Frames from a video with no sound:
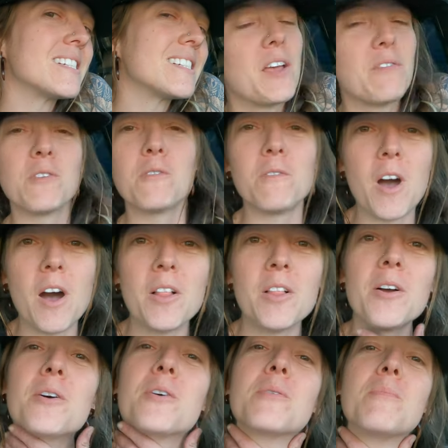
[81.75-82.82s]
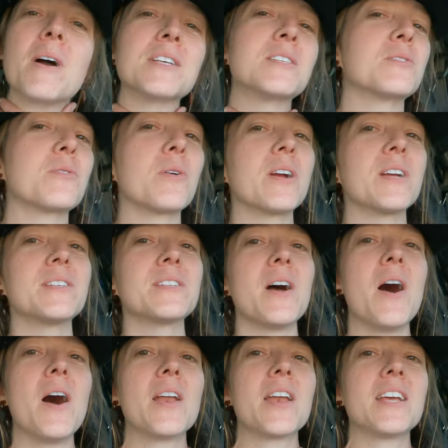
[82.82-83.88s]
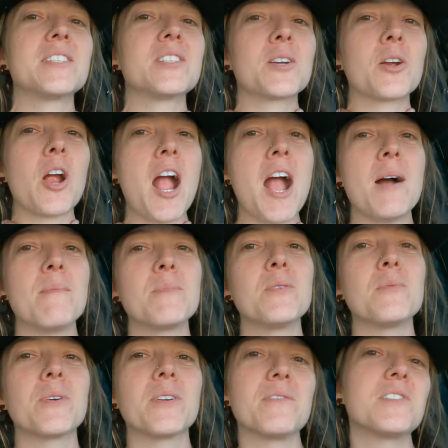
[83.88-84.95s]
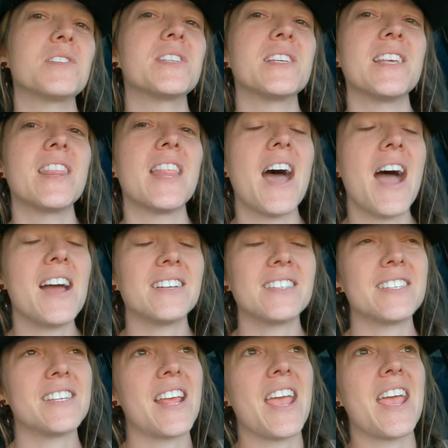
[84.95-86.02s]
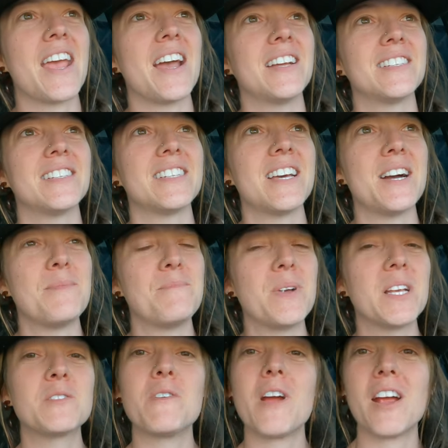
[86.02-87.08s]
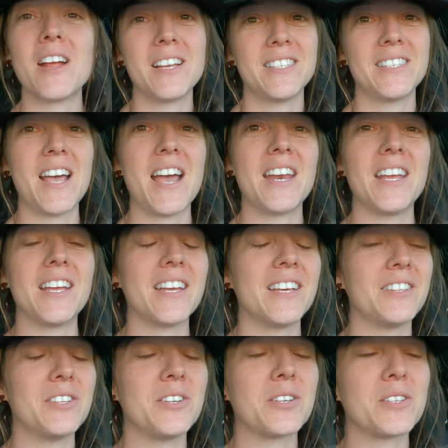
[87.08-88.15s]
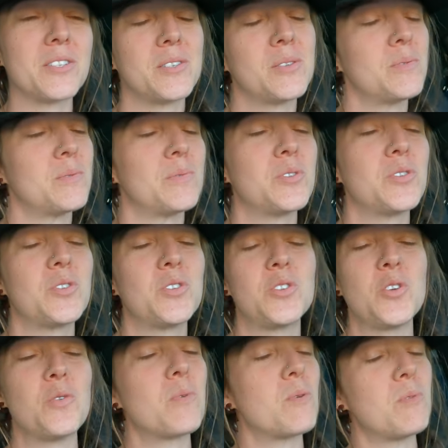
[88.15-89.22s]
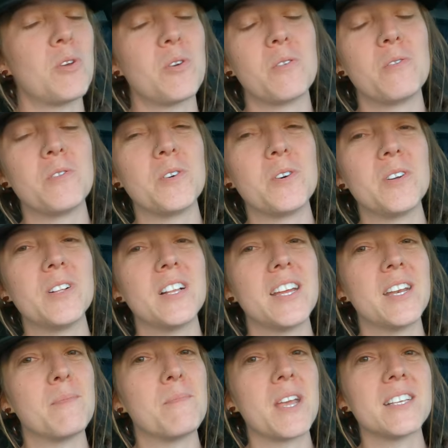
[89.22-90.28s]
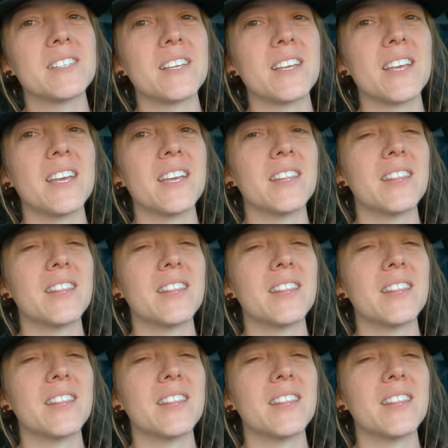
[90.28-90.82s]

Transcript: If you followed my stories on Instagram, you would have seen that. And it's very exciting. It looks super beautiful and amazing.